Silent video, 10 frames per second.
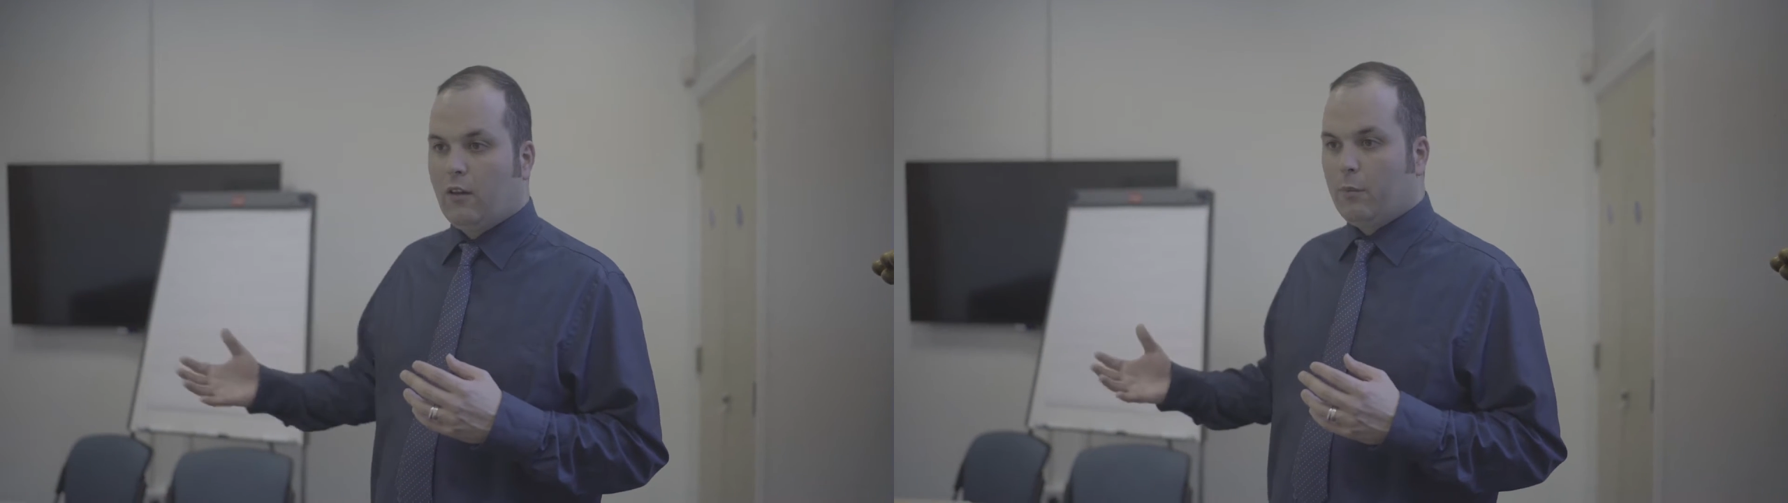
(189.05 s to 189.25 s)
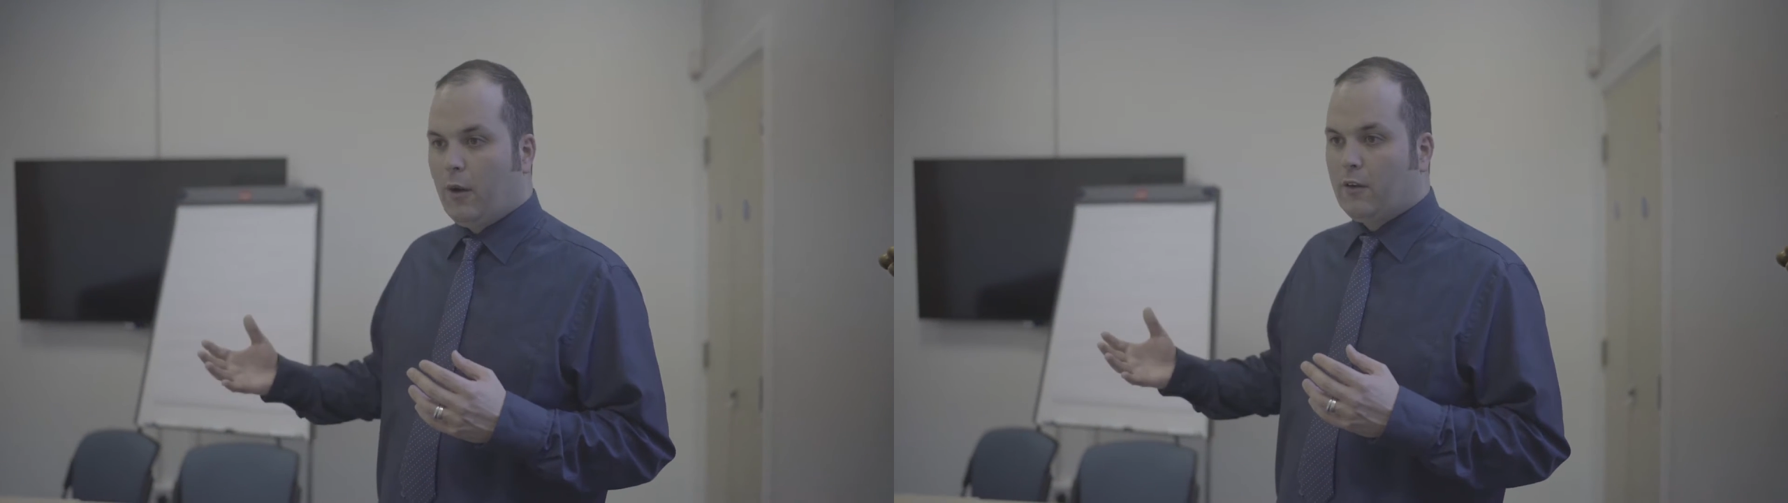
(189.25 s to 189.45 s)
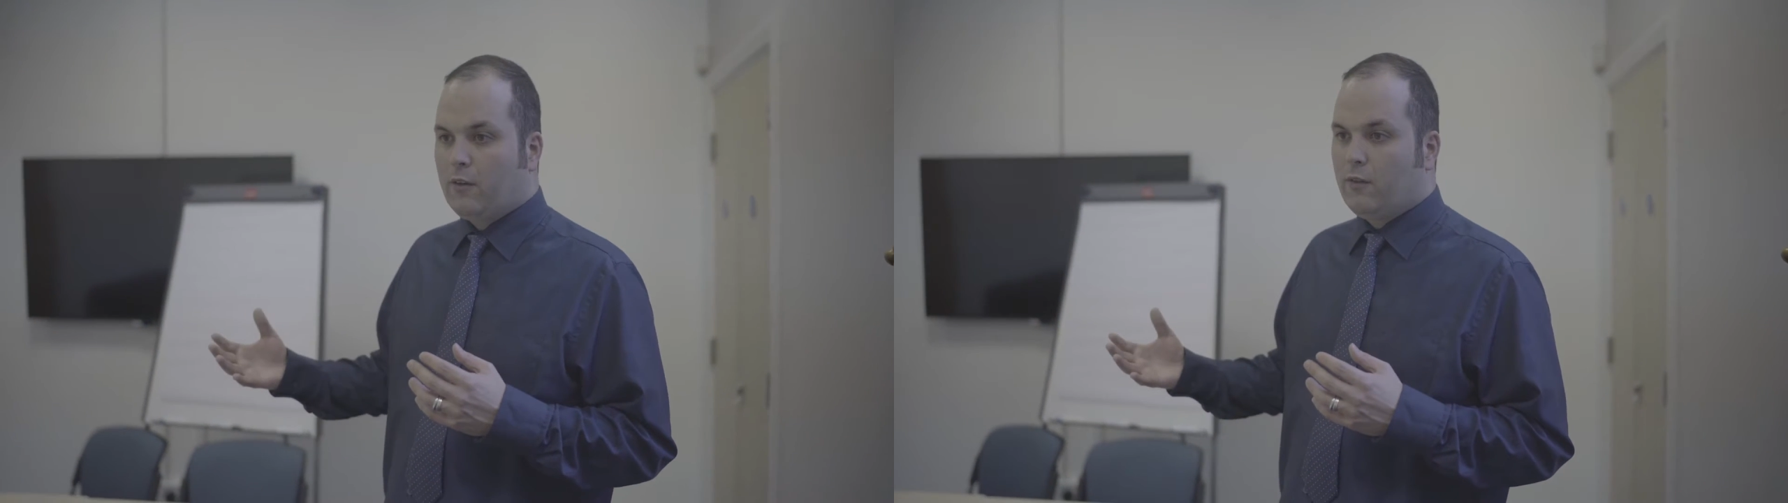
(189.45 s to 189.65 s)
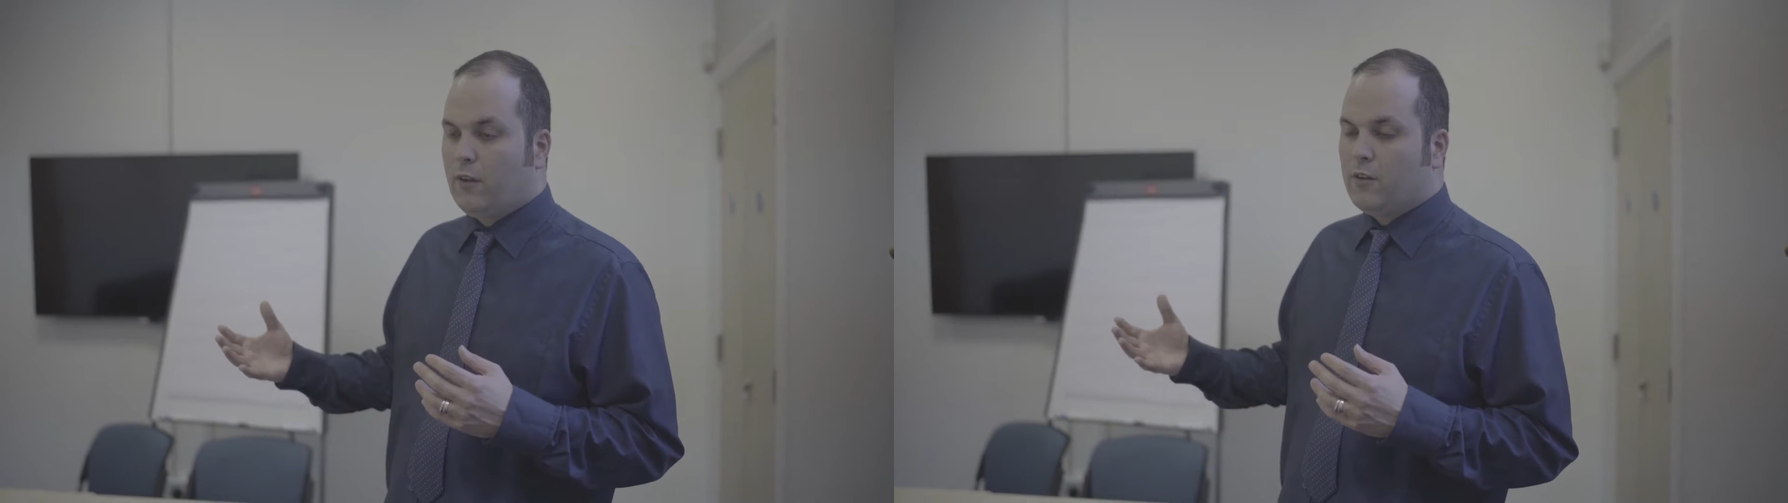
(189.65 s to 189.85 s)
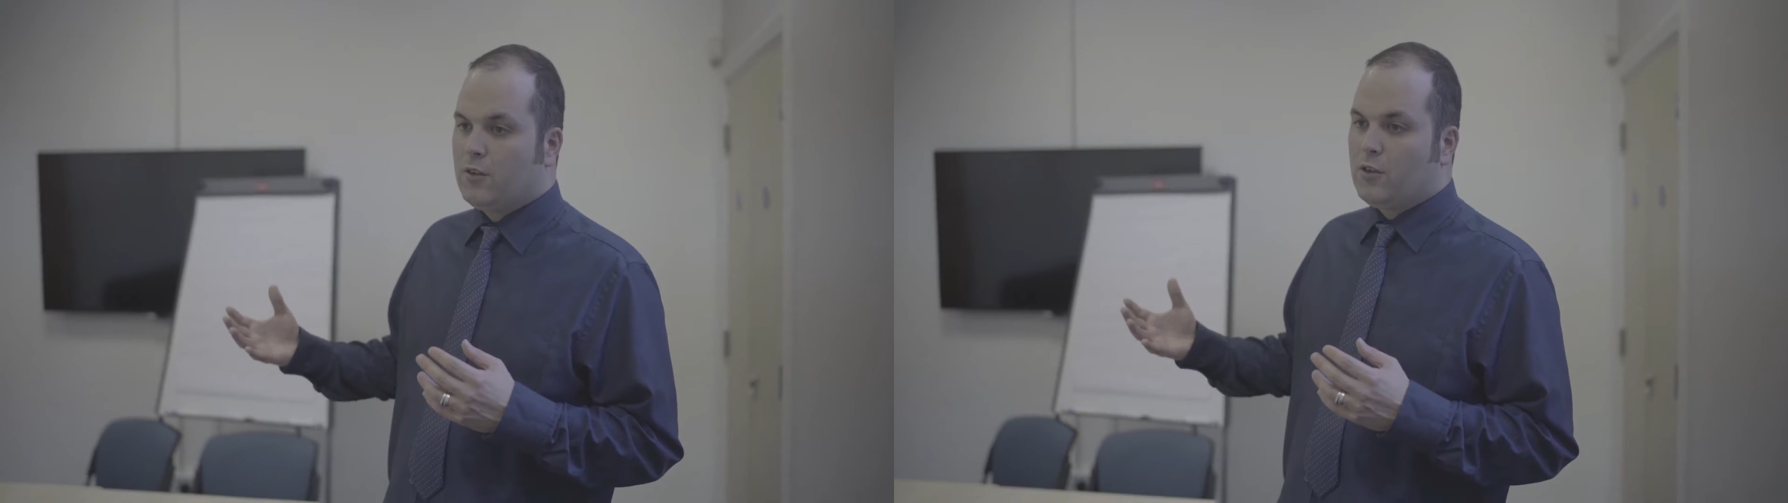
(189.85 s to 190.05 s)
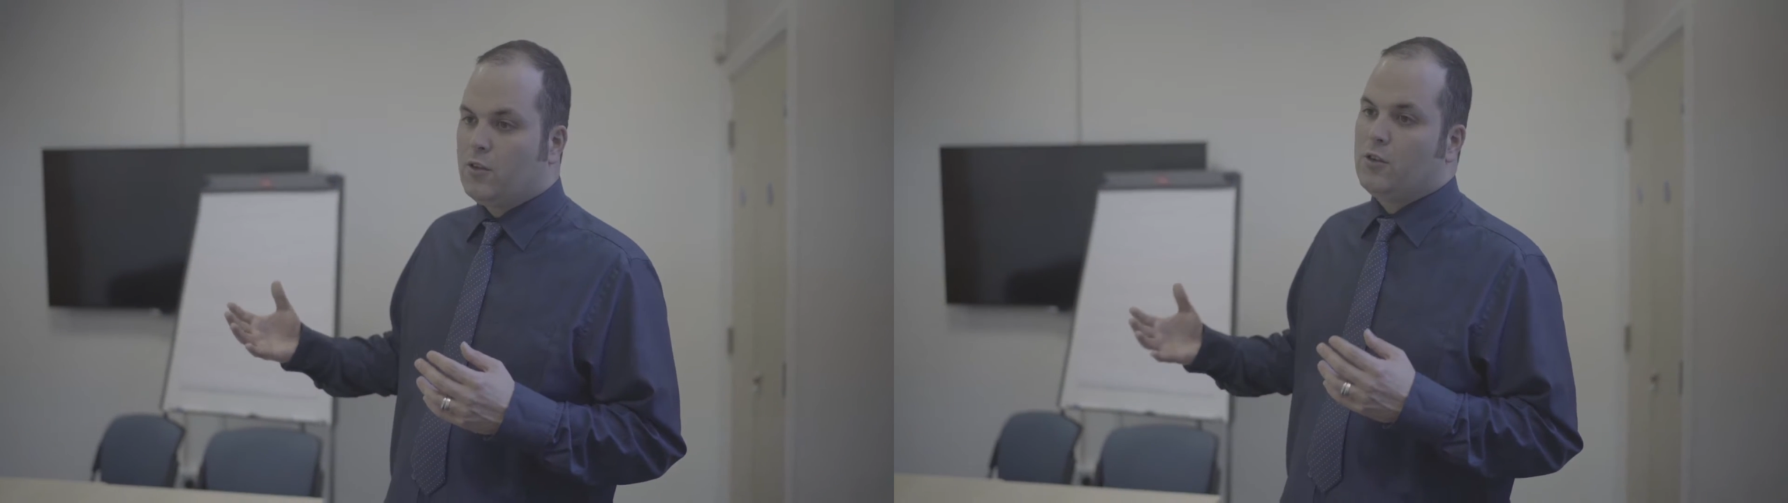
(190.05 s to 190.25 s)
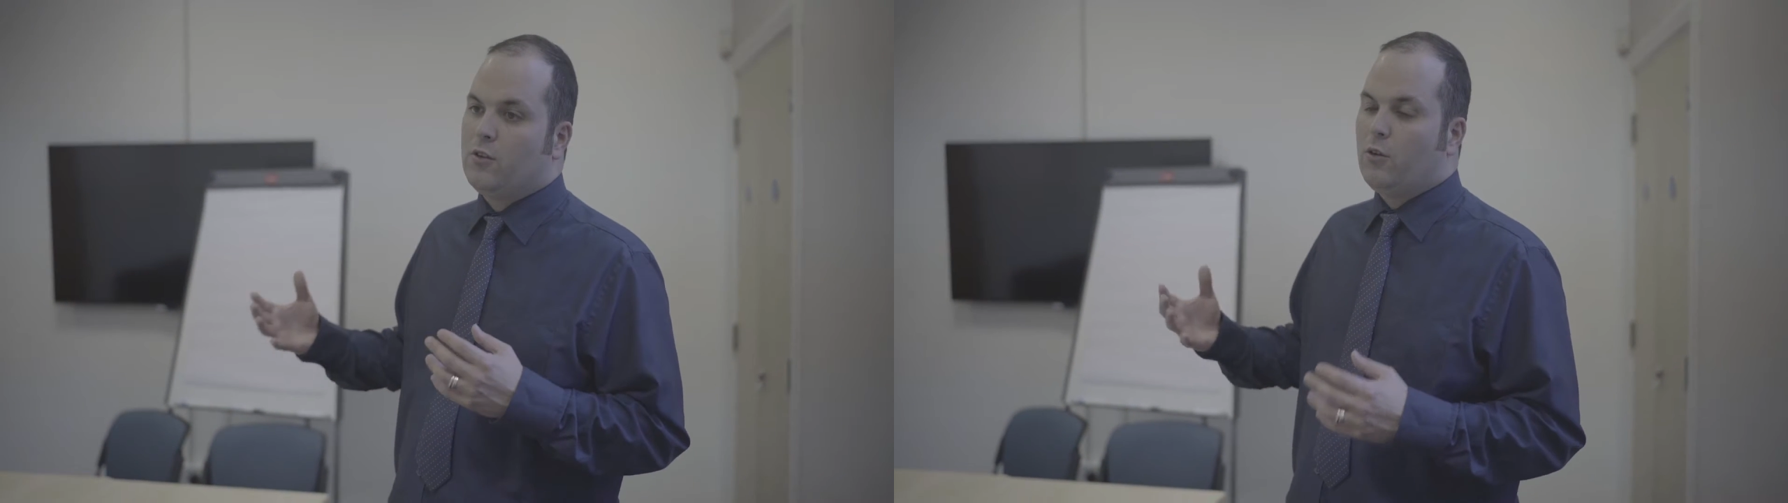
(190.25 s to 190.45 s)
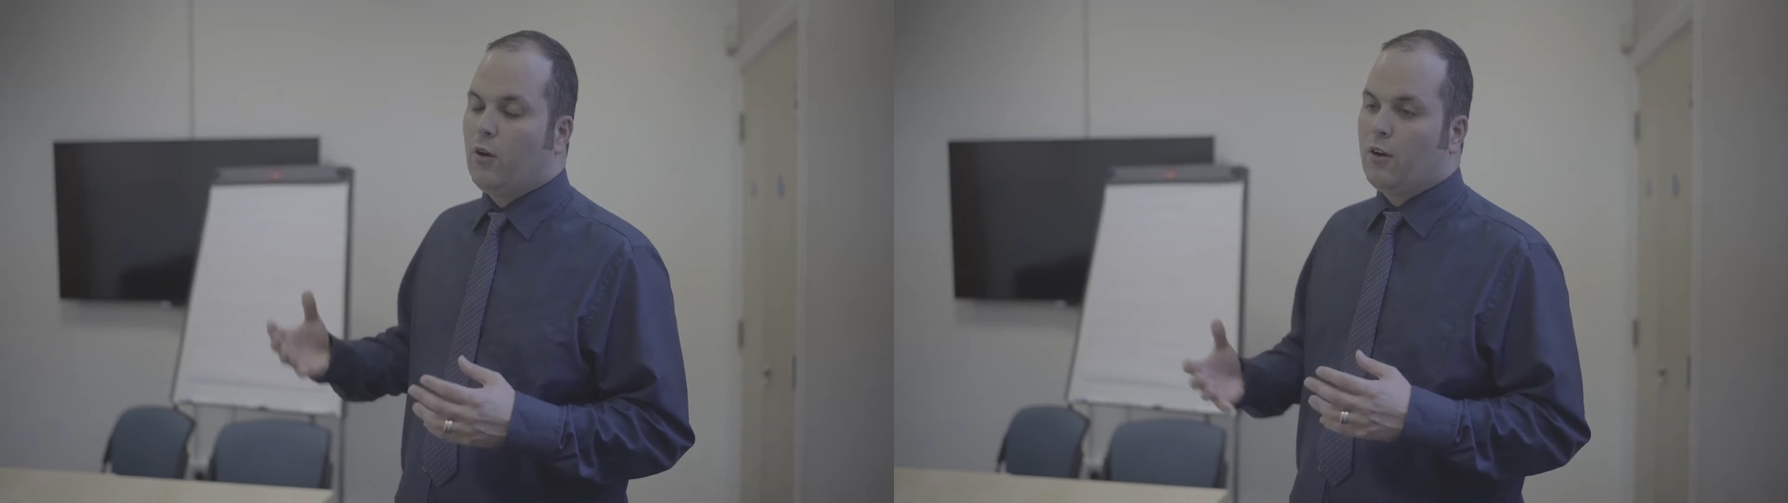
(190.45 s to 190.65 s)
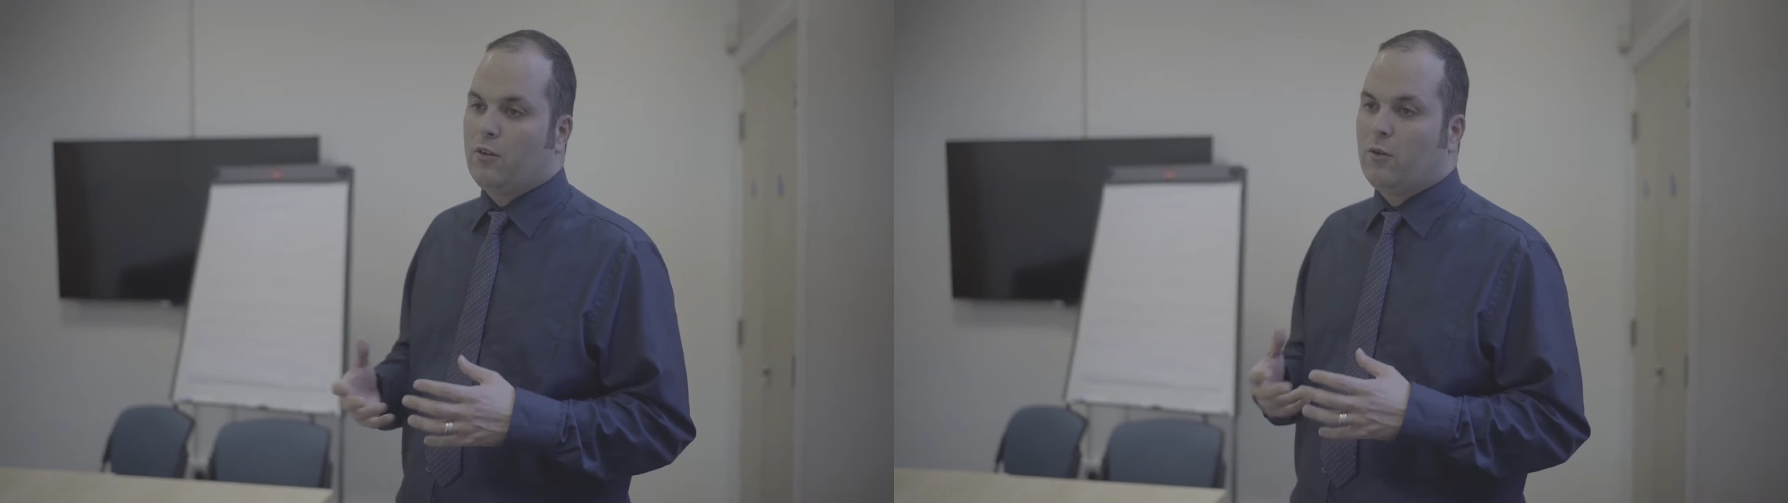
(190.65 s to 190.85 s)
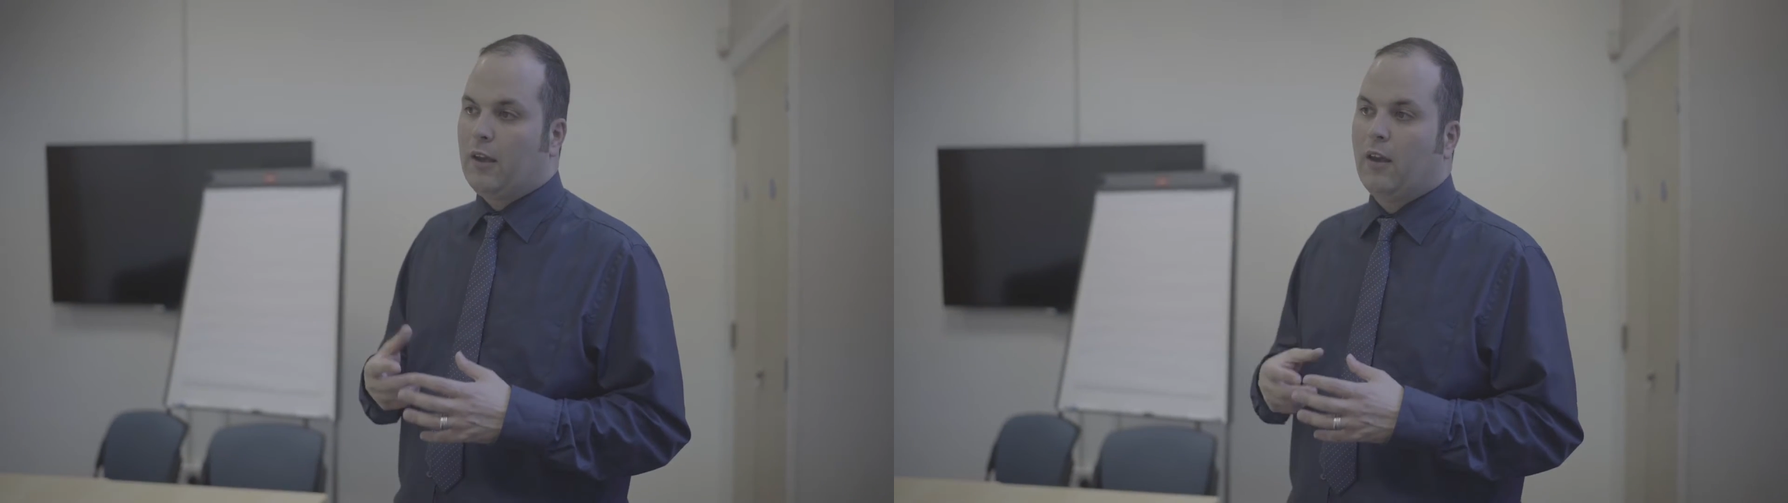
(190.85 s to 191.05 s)
other parts of the institution who are
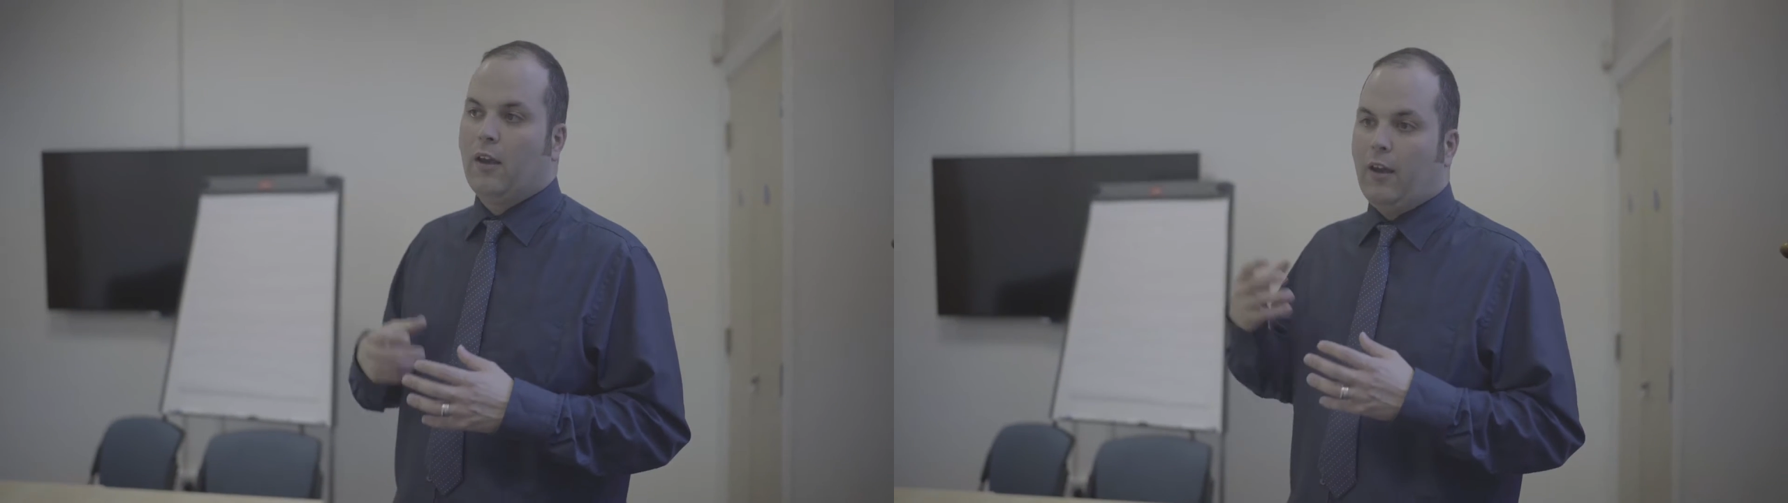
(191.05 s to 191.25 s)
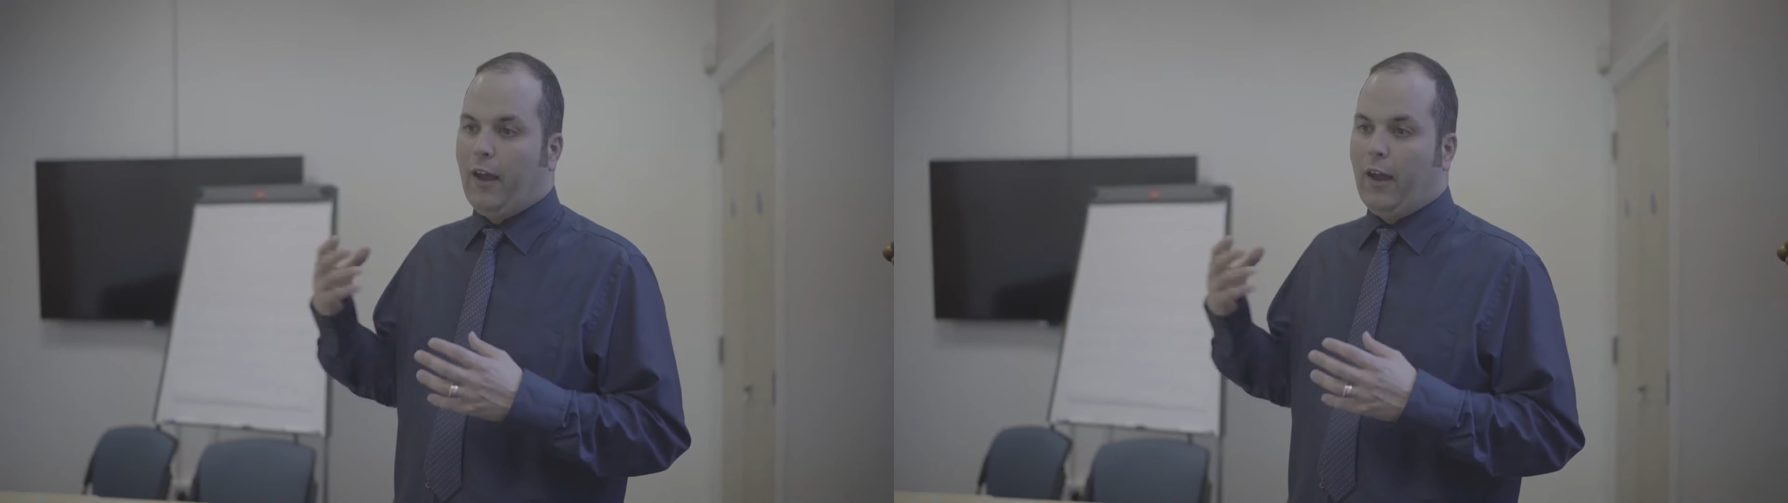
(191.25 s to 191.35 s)
doing